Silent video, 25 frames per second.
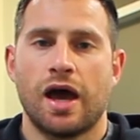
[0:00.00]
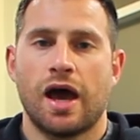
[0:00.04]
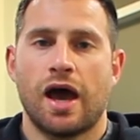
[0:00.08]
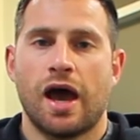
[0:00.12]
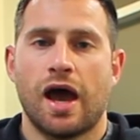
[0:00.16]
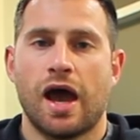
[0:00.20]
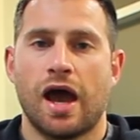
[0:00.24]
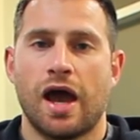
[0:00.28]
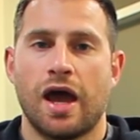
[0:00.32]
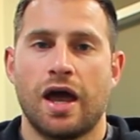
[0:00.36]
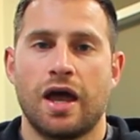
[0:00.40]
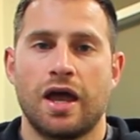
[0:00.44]

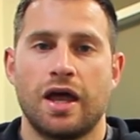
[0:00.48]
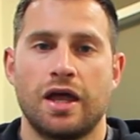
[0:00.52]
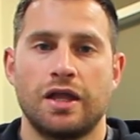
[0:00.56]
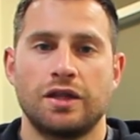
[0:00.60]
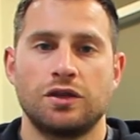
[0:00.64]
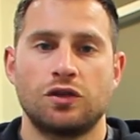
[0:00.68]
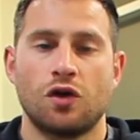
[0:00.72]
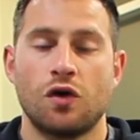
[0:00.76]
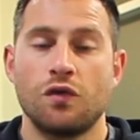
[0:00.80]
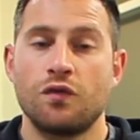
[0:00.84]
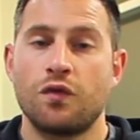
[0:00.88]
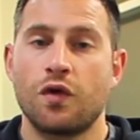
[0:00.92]

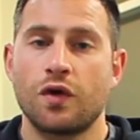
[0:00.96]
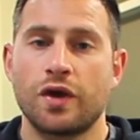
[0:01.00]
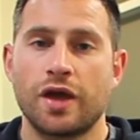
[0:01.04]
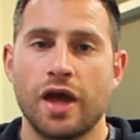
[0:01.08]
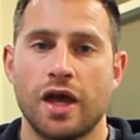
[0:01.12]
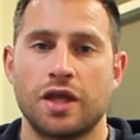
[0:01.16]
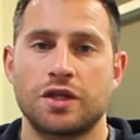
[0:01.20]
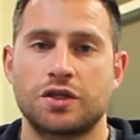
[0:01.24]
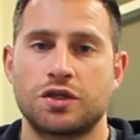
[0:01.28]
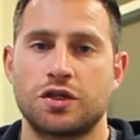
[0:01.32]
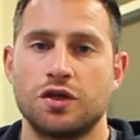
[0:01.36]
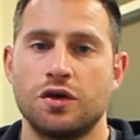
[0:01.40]
And don't
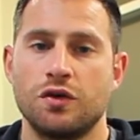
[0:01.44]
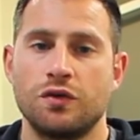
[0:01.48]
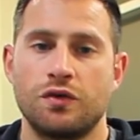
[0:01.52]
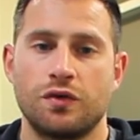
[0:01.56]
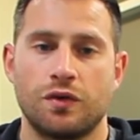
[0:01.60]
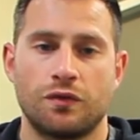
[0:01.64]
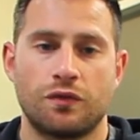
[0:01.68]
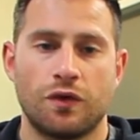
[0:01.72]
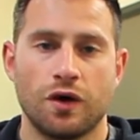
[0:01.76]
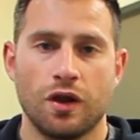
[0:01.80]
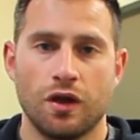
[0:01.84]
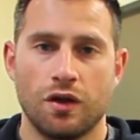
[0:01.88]
forget to
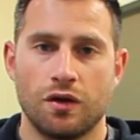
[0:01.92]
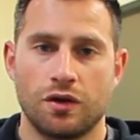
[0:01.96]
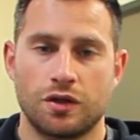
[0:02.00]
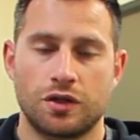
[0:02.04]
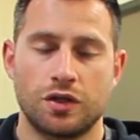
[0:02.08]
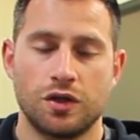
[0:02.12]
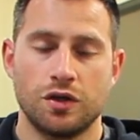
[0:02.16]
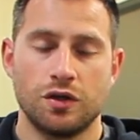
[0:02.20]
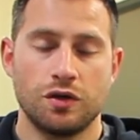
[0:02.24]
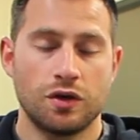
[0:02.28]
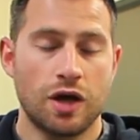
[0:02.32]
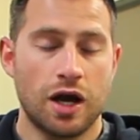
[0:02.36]

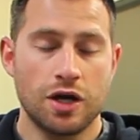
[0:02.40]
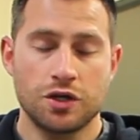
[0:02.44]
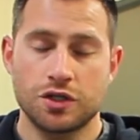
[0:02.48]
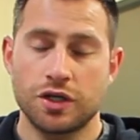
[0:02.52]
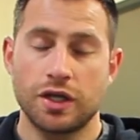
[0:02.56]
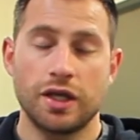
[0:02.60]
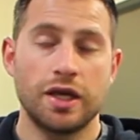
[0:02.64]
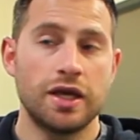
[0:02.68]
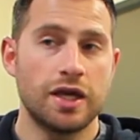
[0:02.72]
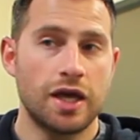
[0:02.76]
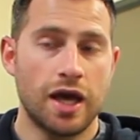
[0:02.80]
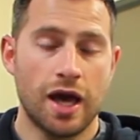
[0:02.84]

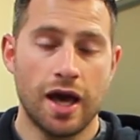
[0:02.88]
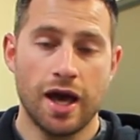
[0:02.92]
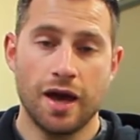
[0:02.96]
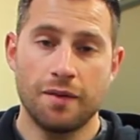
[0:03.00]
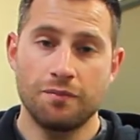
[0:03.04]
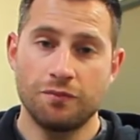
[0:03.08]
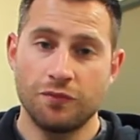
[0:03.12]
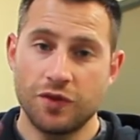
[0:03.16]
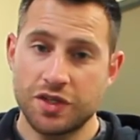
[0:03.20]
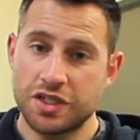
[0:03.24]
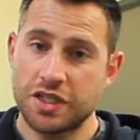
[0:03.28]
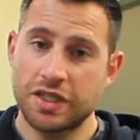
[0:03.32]

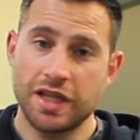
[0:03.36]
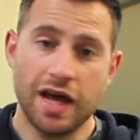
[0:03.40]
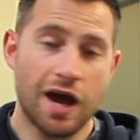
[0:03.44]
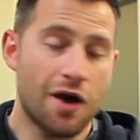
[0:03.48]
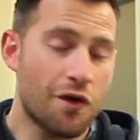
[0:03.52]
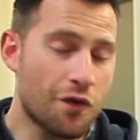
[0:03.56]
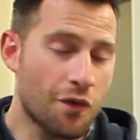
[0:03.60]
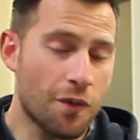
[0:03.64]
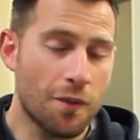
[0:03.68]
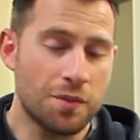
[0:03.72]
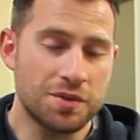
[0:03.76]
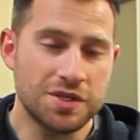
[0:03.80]
visit
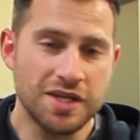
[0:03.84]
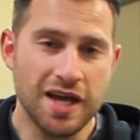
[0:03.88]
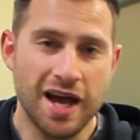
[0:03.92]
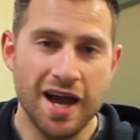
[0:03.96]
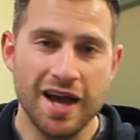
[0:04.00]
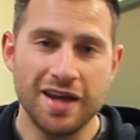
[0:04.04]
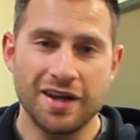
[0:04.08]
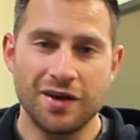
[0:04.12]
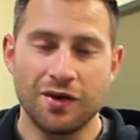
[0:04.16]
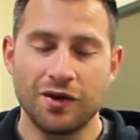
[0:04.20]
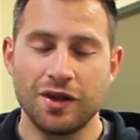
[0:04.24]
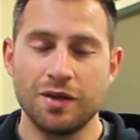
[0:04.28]
our
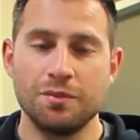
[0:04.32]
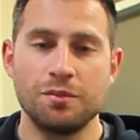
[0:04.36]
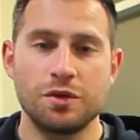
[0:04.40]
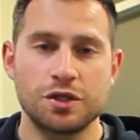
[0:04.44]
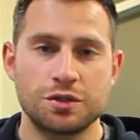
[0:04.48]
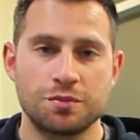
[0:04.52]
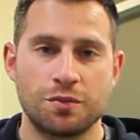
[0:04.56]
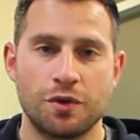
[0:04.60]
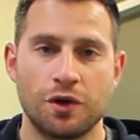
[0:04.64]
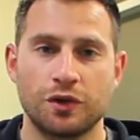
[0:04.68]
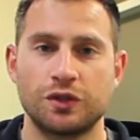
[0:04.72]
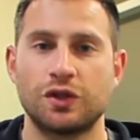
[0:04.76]
website
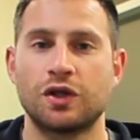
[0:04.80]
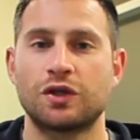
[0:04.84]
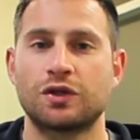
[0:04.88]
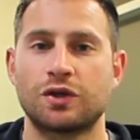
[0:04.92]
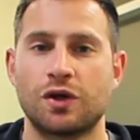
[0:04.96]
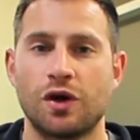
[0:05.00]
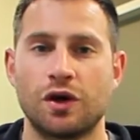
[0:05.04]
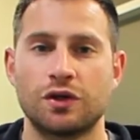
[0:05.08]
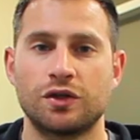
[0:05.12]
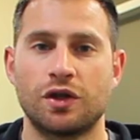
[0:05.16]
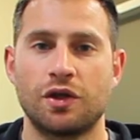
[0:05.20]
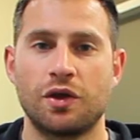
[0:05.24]

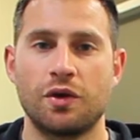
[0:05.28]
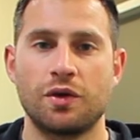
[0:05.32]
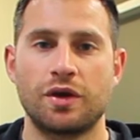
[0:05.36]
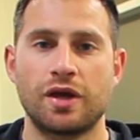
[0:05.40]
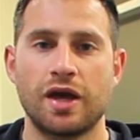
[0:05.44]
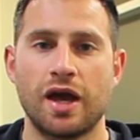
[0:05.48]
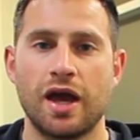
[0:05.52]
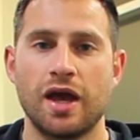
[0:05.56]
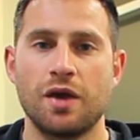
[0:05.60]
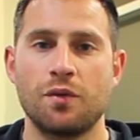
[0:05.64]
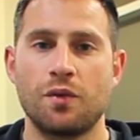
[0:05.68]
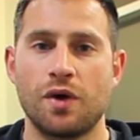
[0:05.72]

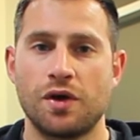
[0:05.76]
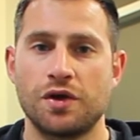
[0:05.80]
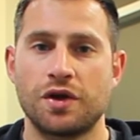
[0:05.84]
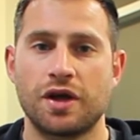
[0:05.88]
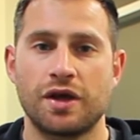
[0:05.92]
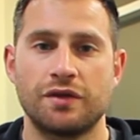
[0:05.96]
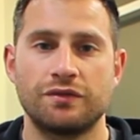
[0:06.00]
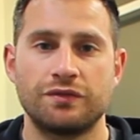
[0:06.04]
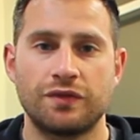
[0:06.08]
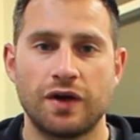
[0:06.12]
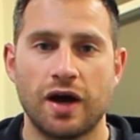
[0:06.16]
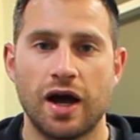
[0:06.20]
olympuspro.co.uk, where you
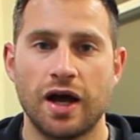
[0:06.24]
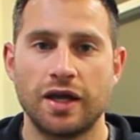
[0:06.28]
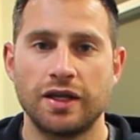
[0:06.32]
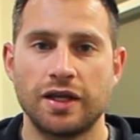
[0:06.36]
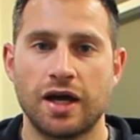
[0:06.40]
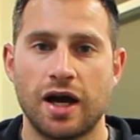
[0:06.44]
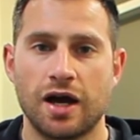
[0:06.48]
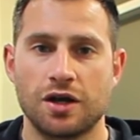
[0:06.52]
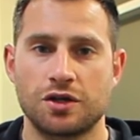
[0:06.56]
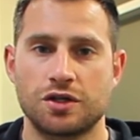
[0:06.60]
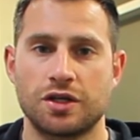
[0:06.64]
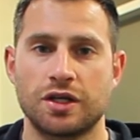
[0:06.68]
can
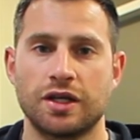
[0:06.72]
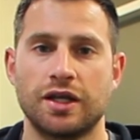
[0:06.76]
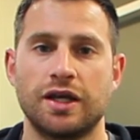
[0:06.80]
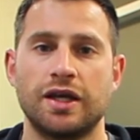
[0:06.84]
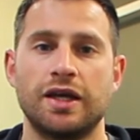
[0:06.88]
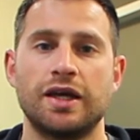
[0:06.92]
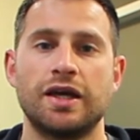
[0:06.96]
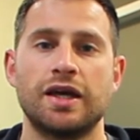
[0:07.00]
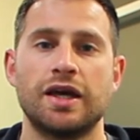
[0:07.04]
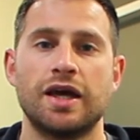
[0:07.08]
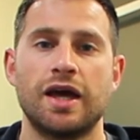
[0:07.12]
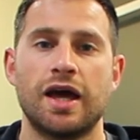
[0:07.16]
find
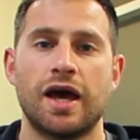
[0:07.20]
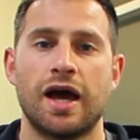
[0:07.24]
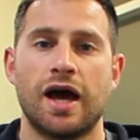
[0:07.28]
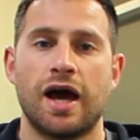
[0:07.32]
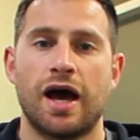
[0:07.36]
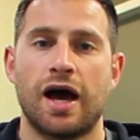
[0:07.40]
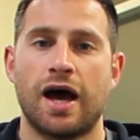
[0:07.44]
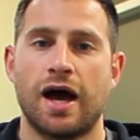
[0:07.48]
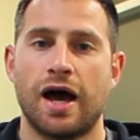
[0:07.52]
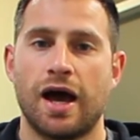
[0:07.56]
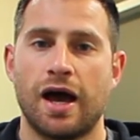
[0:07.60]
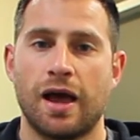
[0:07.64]
actually
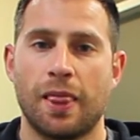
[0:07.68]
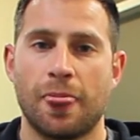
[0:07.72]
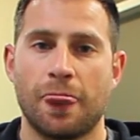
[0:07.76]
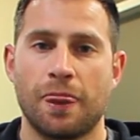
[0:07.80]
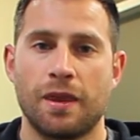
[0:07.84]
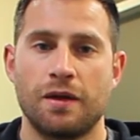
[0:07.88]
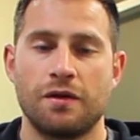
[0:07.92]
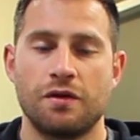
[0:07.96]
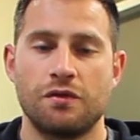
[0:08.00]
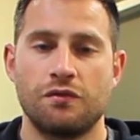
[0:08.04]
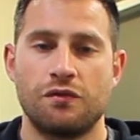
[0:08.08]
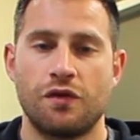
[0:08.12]

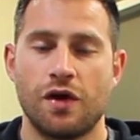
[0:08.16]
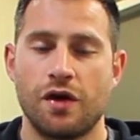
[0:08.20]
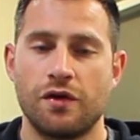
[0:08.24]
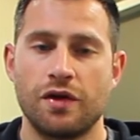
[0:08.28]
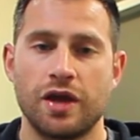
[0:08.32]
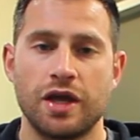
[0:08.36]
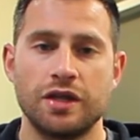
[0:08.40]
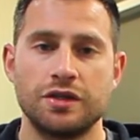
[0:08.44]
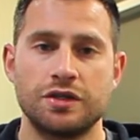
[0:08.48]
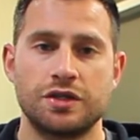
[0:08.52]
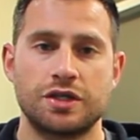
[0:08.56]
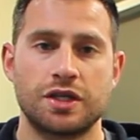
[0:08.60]

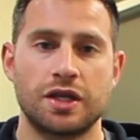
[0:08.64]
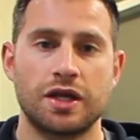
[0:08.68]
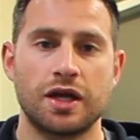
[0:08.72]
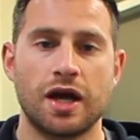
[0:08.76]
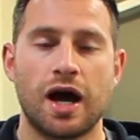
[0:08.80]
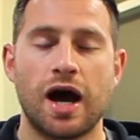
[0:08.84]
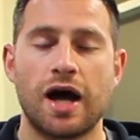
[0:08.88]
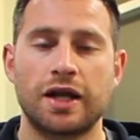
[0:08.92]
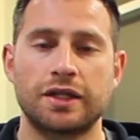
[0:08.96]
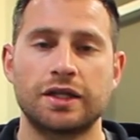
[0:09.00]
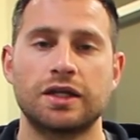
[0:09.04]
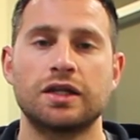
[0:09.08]
very
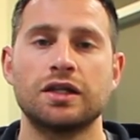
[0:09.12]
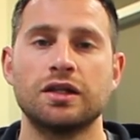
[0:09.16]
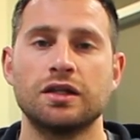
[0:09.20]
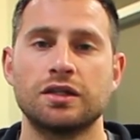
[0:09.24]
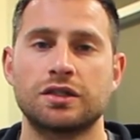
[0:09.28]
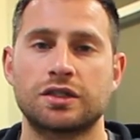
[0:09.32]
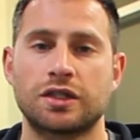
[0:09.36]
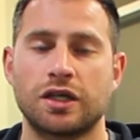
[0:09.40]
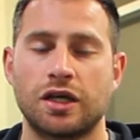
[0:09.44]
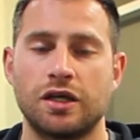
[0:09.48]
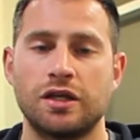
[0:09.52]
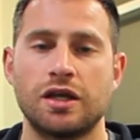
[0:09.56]
interesting
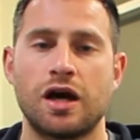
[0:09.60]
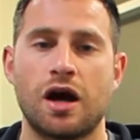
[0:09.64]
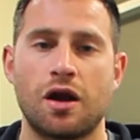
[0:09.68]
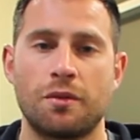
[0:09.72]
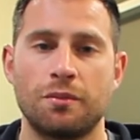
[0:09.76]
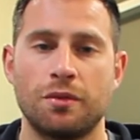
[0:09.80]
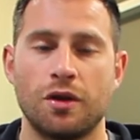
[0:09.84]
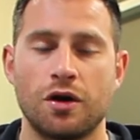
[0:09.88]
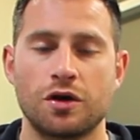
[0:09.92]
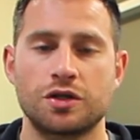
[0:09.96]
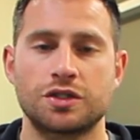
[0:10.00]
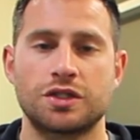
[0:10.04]
articles in our
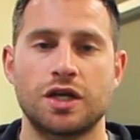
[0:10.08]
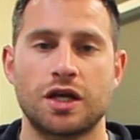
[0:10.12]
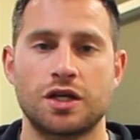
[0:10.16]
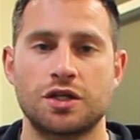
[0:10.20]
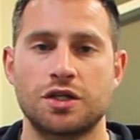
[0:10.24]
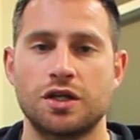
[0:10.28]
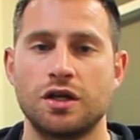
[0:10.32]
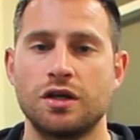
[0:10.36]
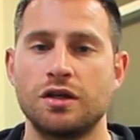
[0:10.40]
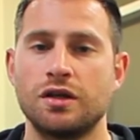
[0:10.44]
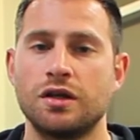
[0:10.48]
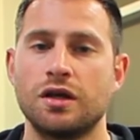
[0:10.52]
blog
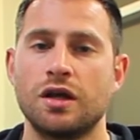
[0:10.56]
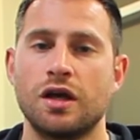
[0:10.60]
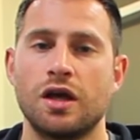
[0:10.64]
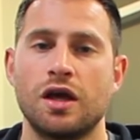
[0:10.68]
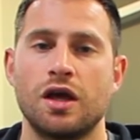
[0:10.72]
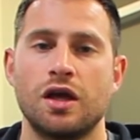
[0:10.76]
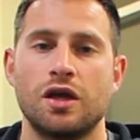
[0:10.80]
section.